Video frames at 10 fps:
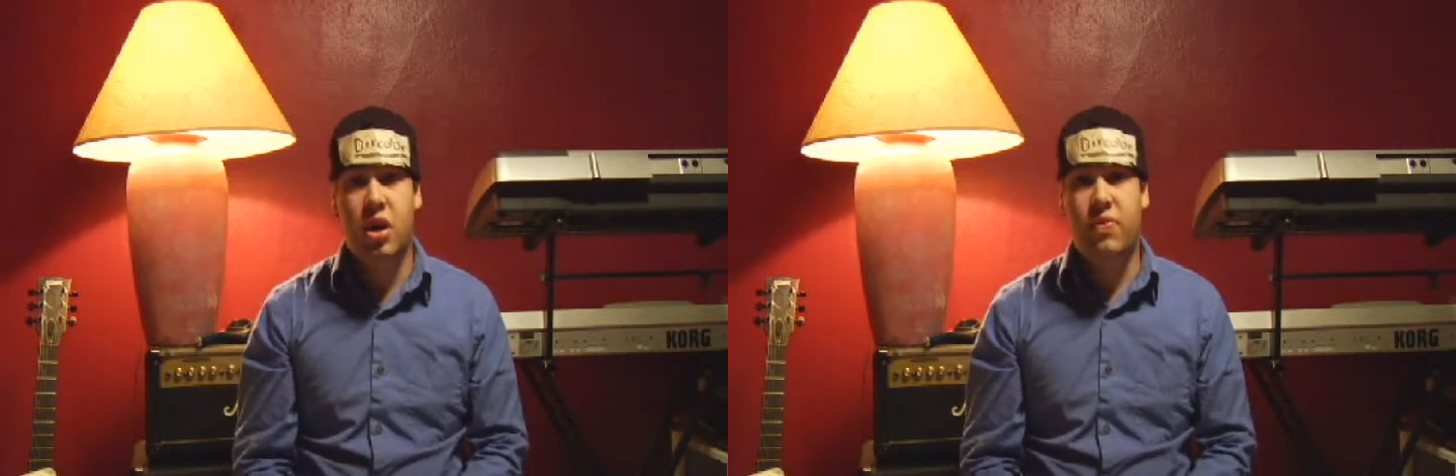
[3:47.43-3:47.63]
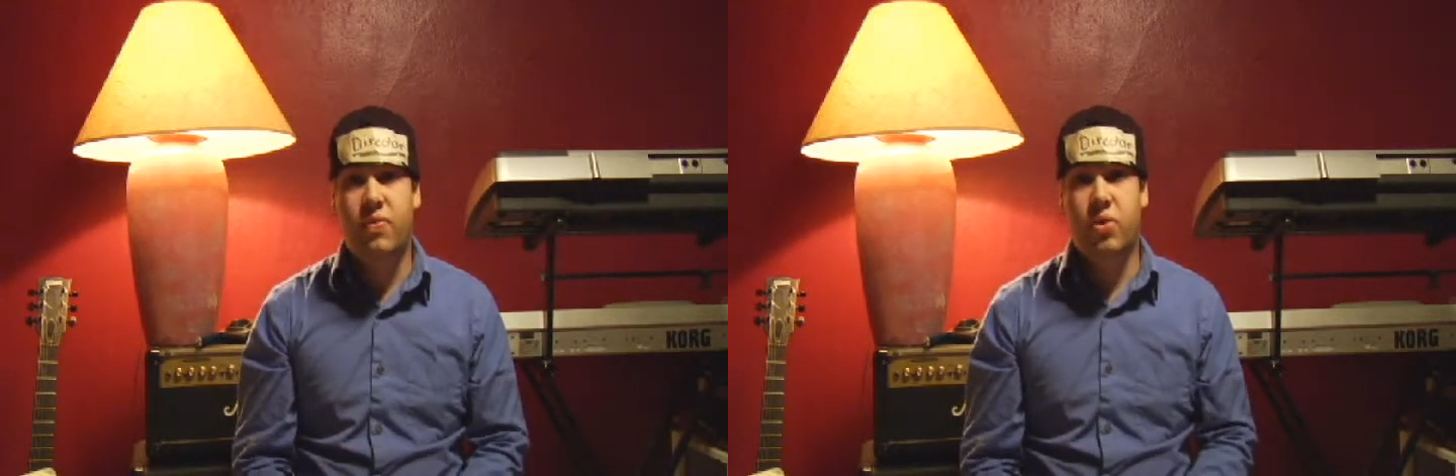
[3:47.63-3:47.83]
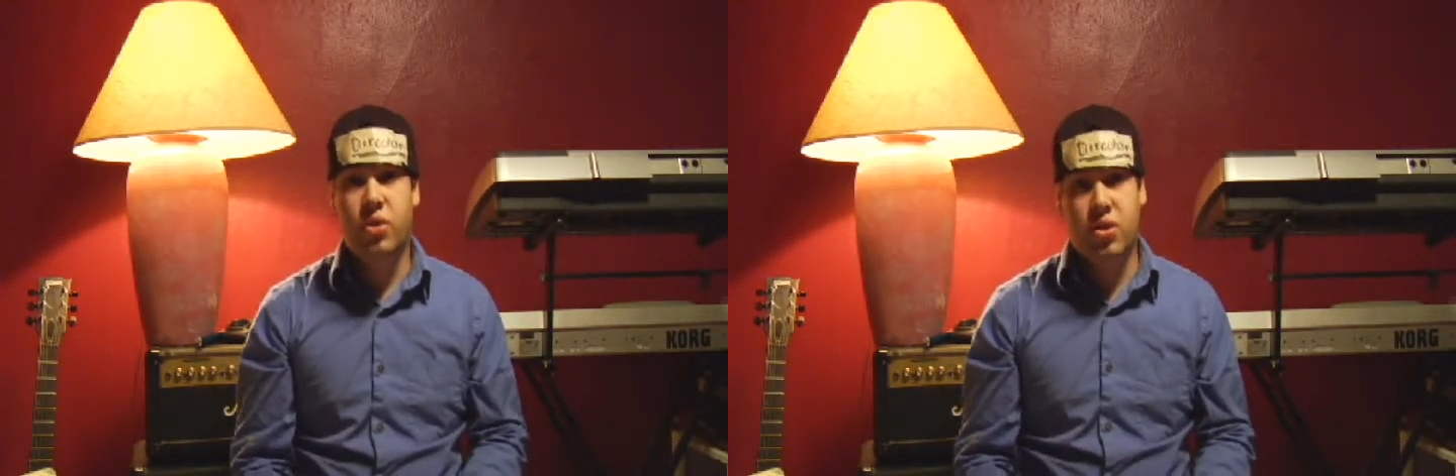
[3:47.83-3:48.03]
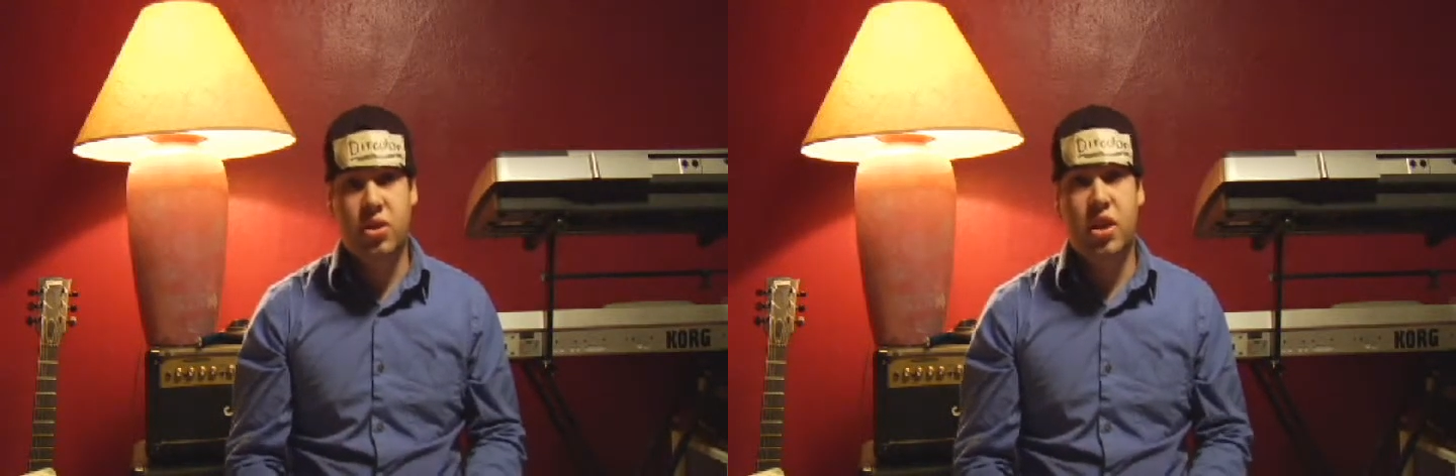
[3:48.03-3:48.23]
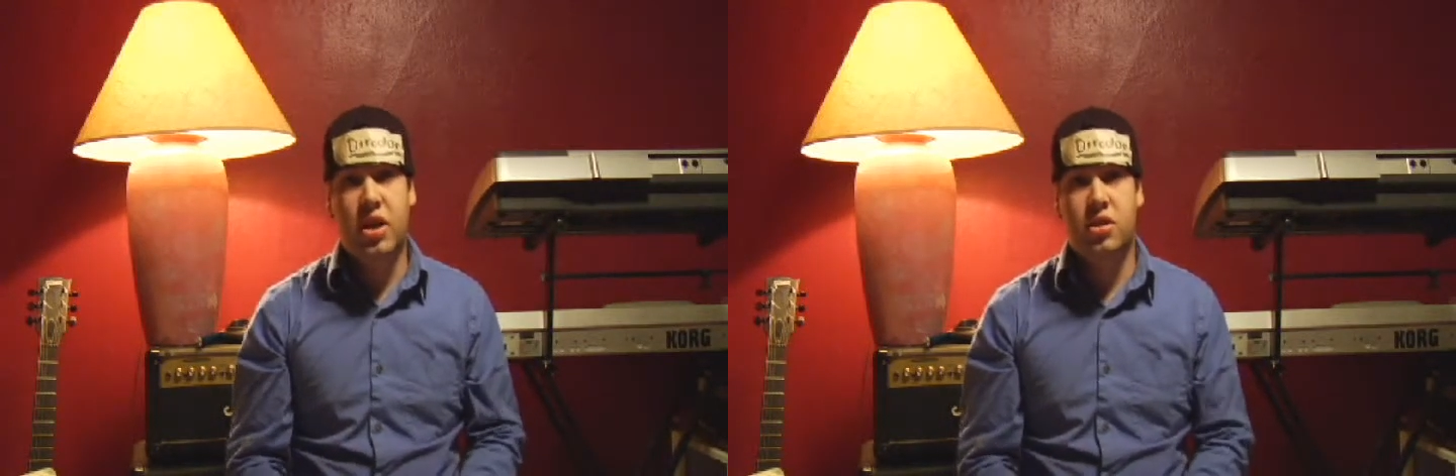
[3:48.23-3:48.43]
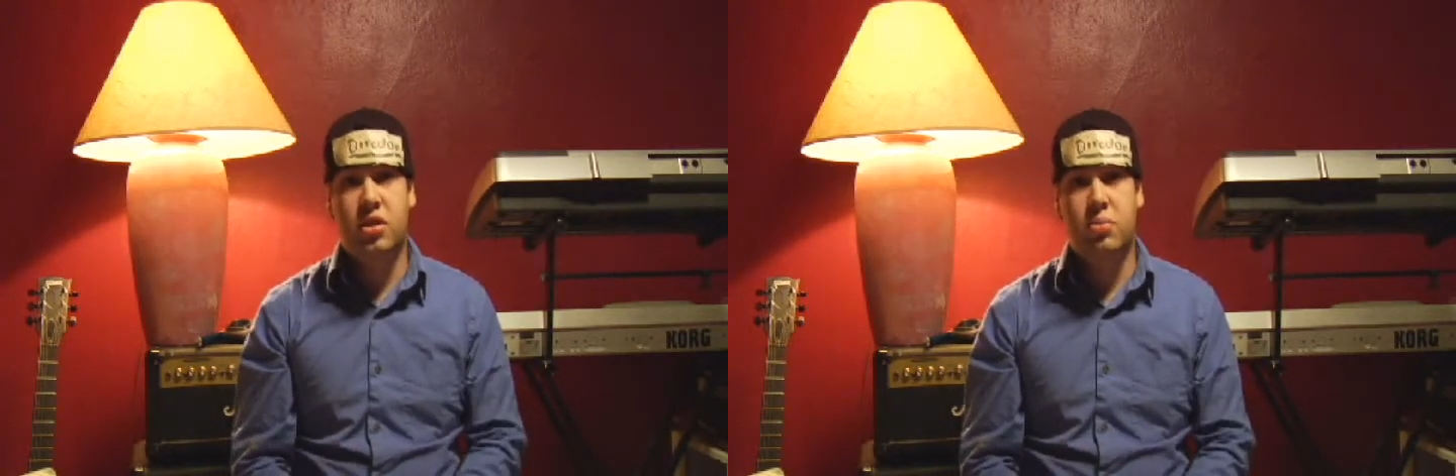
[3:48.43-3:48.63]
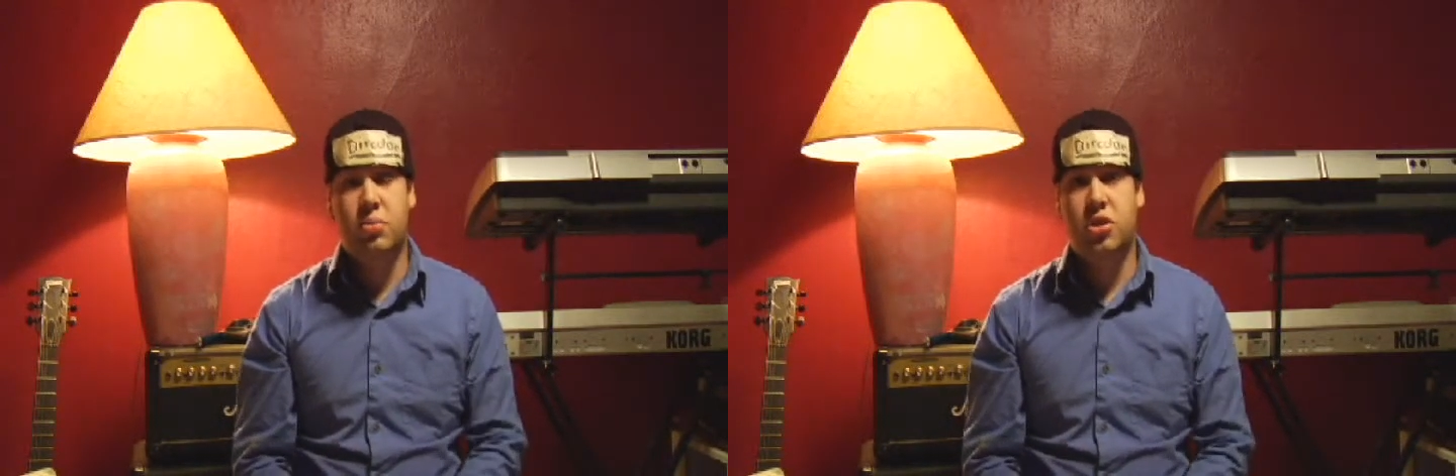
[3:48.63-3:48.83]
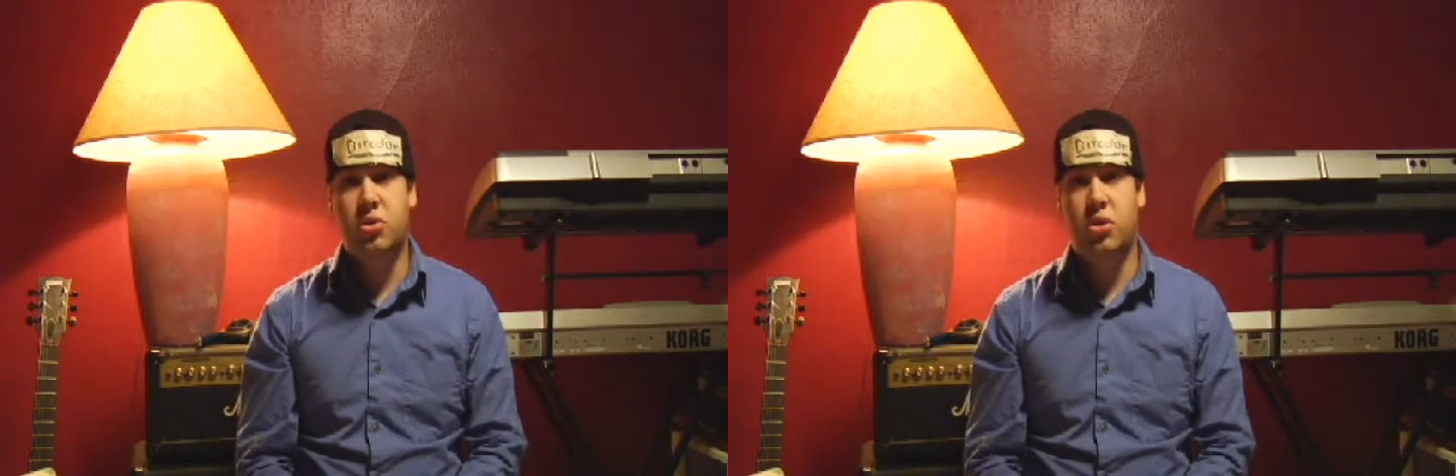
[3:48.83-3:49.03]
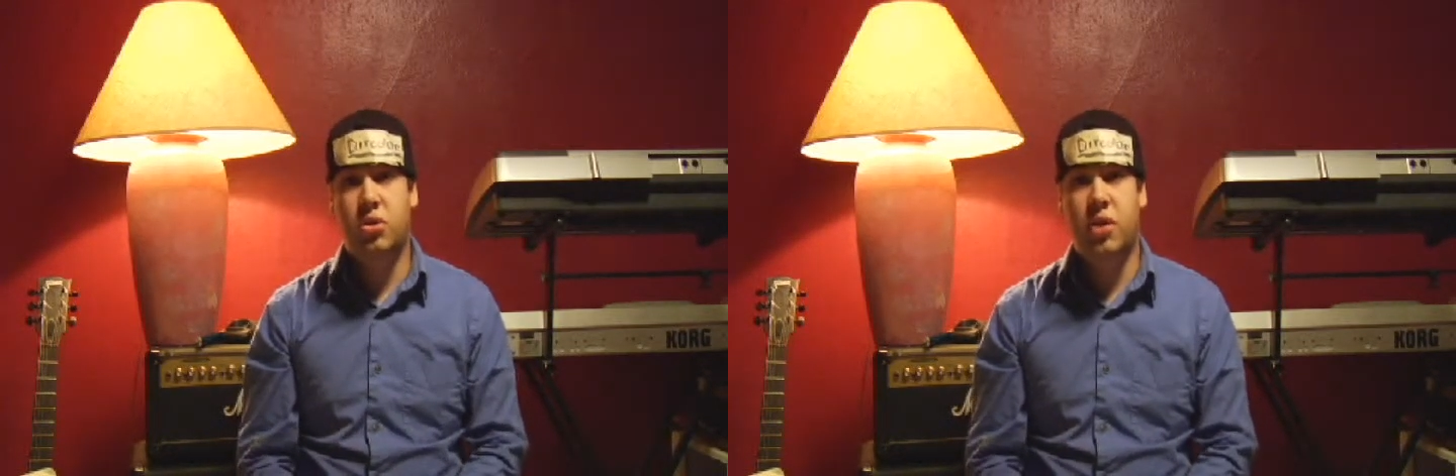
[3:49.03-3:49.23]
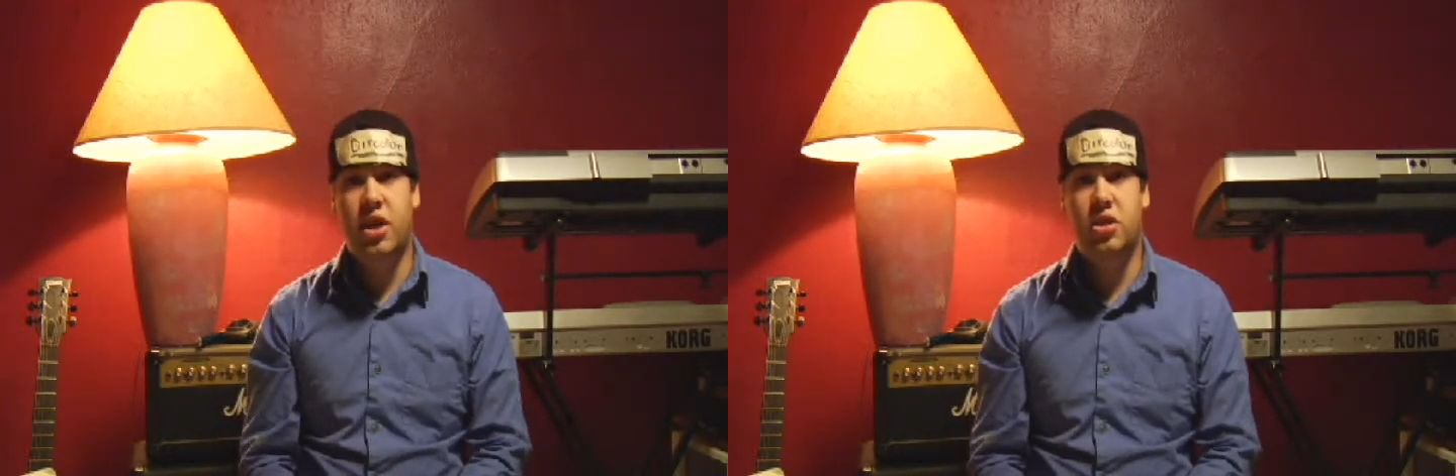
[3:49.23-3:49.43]
I feel that this has a much
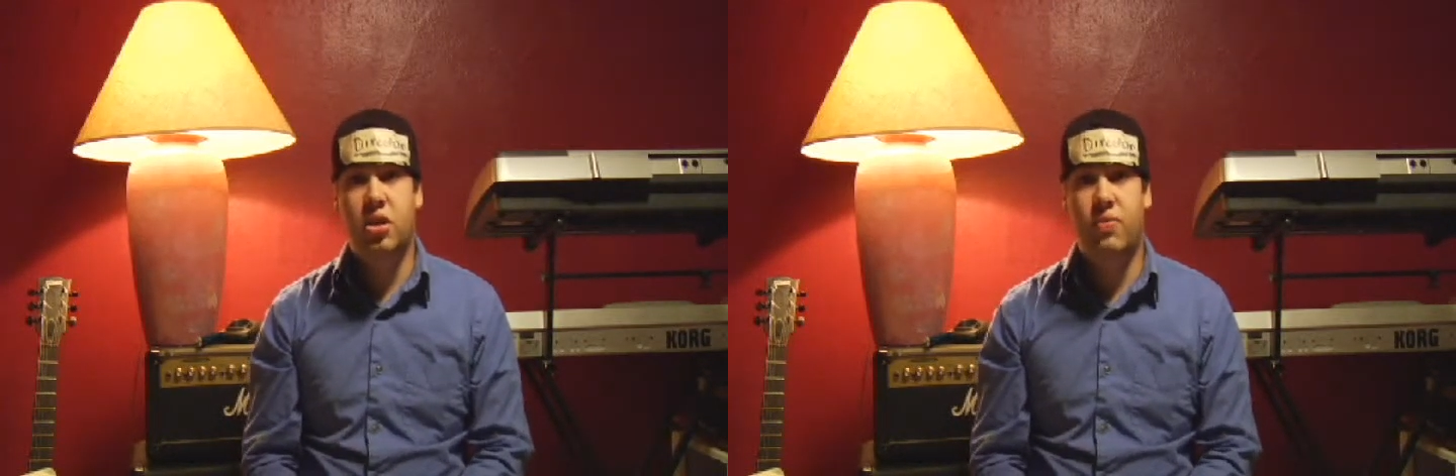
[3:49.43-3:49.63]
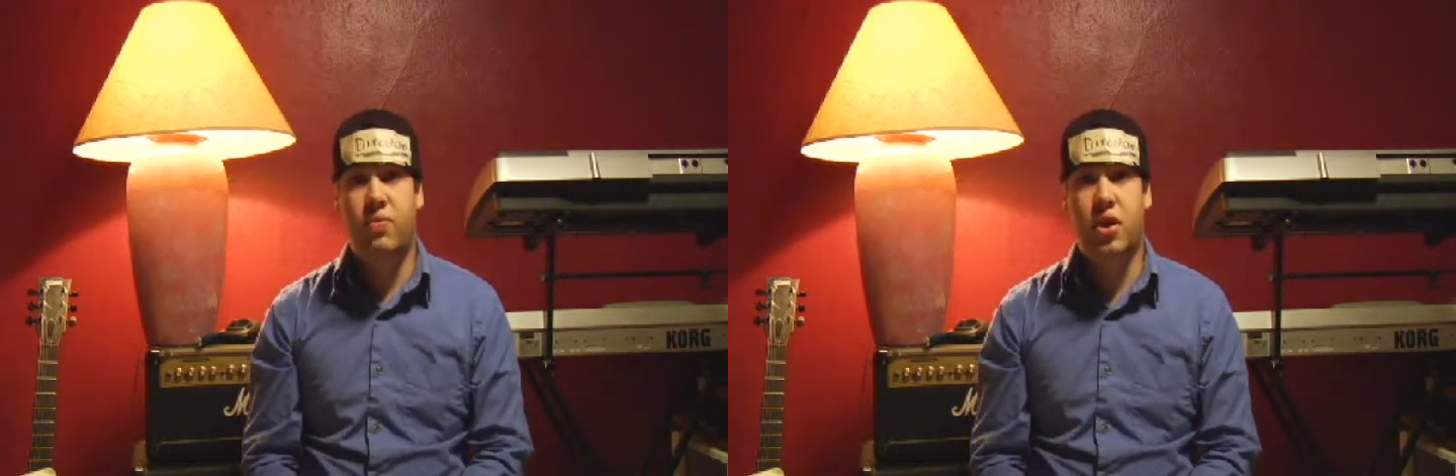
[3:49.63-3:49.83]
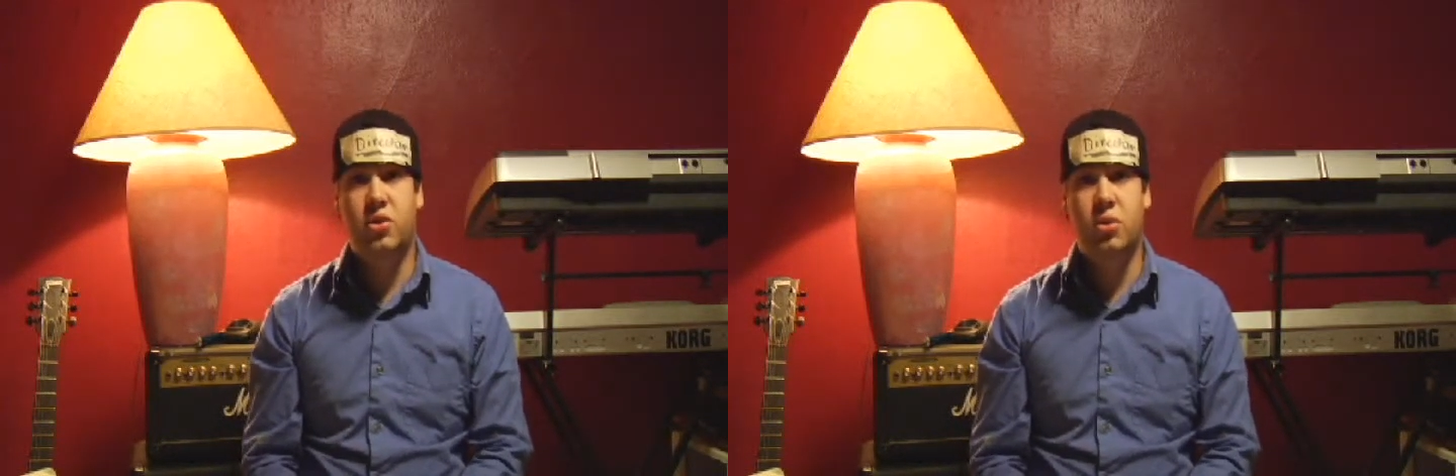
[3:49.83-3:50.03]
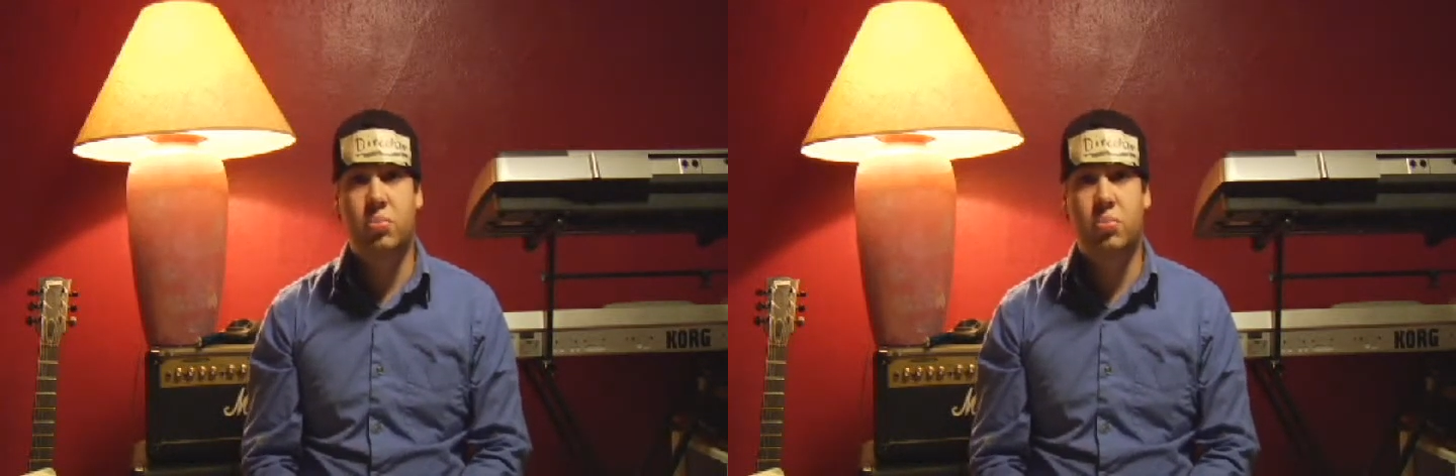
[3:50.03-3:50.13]
longer lasting effect on